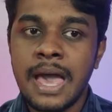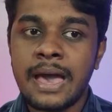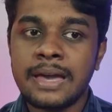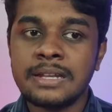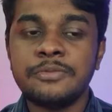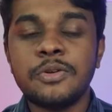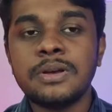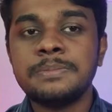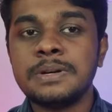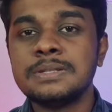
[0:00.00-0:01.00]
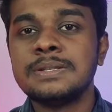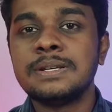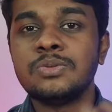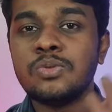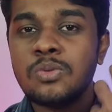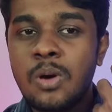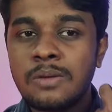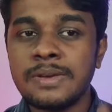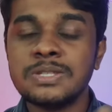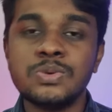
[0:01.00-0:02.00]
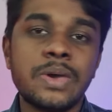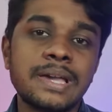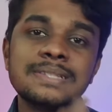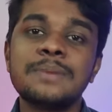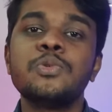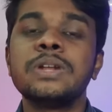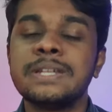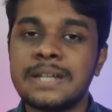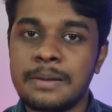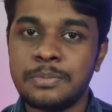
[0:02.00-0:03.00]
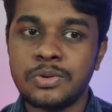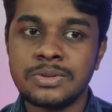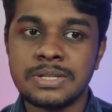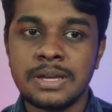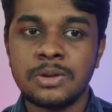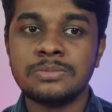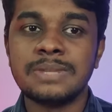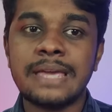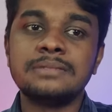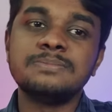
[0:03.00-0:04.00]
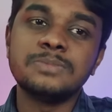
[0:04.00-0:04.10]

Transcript: And if you are a person who always do exam-oriented approach, like